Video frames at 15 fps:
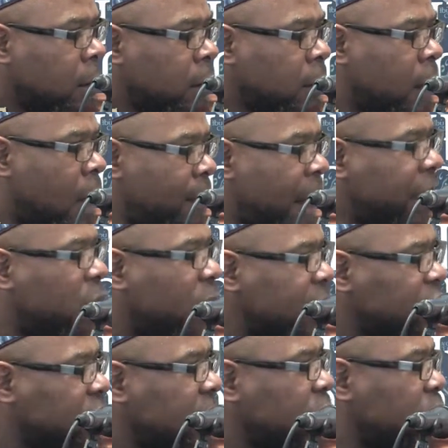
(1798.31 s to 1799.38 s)
Now, my
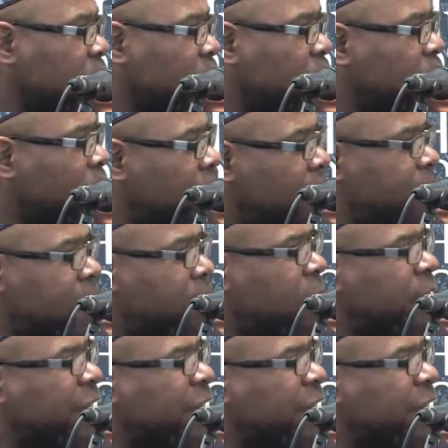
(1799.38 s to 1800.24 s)
question to the people of